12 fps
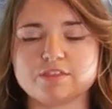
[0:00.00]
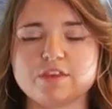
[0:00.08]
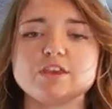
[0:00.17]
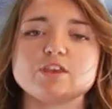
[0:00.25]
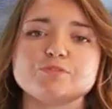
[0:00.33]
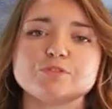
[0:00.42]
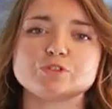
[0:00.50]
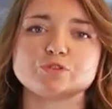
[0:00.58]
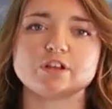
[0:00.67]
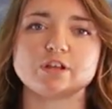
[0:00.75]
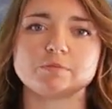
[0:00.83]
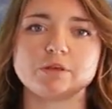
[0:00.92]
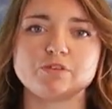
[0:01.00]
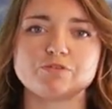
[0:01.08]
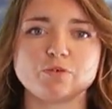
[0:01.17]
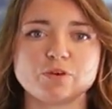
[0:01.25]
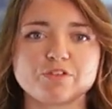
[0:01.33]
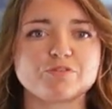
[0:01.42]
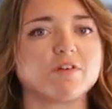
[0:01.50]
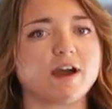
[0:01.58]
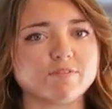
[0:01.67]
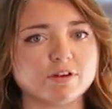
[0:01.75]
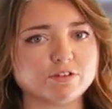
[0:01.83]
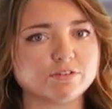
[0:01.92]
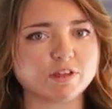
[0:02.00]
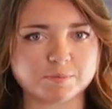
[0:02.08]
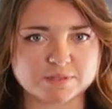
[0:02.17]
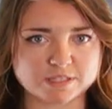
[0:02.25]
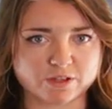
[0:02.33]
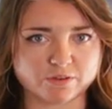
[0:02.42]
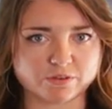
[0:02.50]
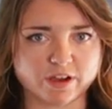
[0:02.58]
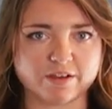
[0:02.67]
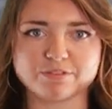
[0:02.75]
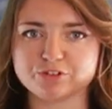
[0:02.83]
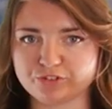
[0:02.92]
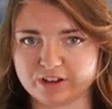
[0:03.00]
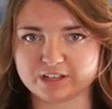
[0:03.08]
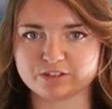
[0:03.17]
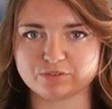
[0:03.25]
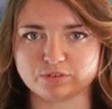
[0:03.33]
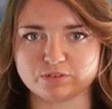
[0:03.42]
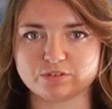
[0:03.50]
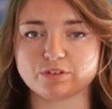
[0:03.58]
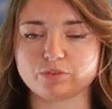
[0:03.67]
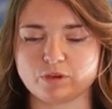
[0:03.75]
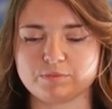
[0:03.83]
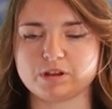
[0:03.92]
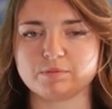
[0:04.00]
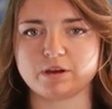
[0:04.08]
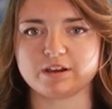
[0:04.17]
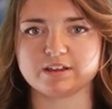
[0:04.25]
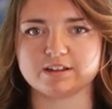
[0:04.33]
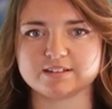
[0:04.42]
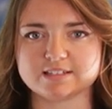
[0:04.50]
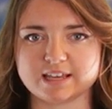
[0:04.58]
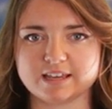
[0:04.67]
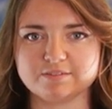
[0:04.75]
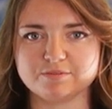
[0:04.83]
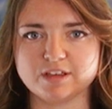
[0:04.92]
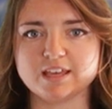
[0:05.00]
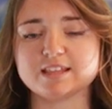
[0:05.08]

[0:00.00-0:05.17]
Thank you for joining me for the 500th episode of the Tradex Foods 3-Minute Market Insight.